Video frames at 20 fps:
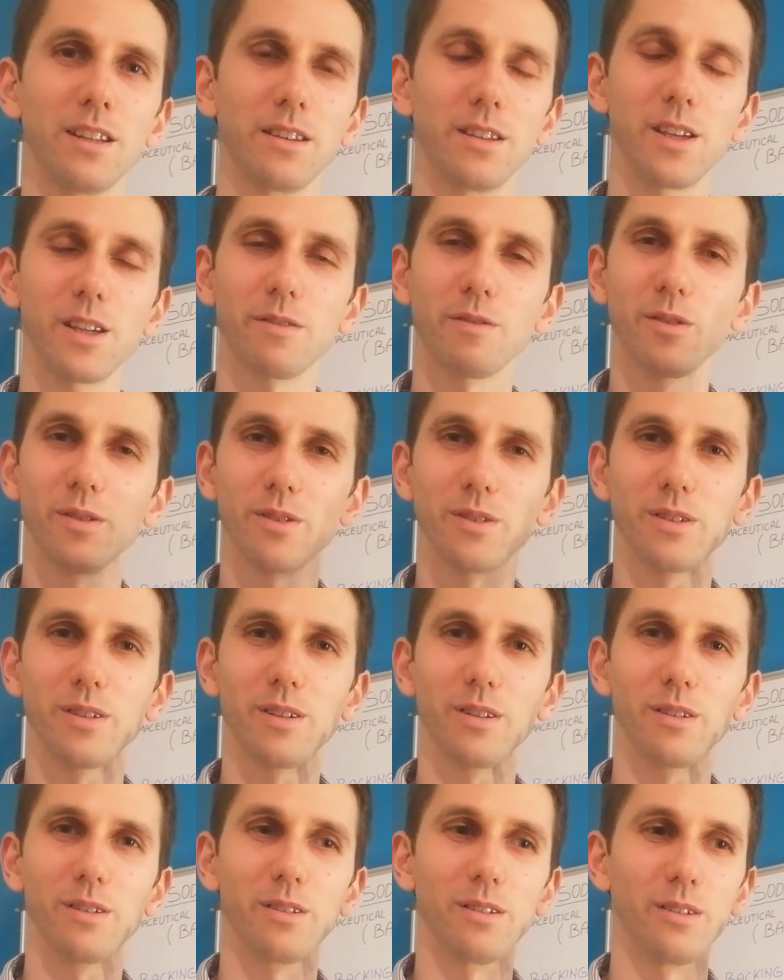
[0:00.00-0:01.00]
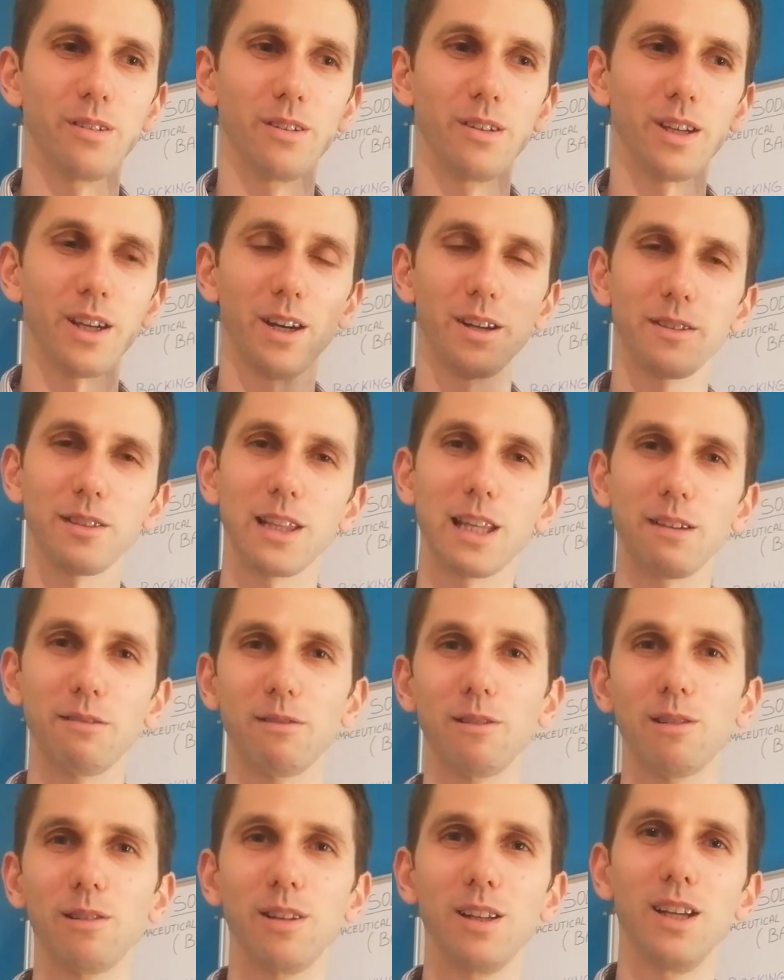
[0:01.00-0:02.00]
This was the health
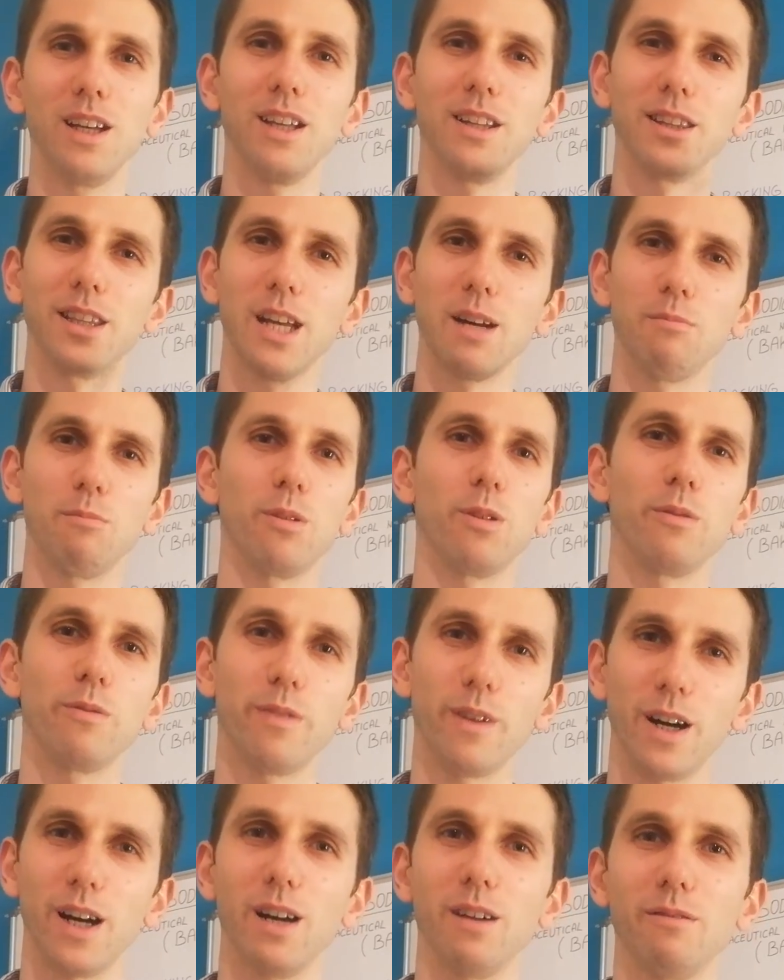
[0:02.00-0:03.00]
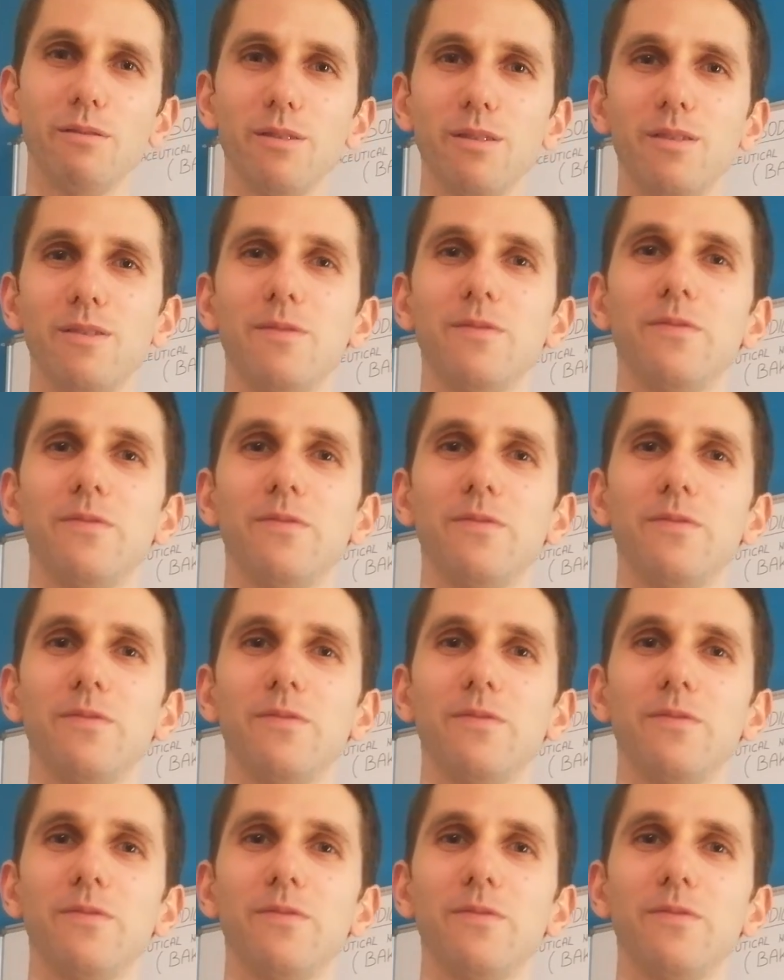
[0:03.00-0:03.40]
level number five.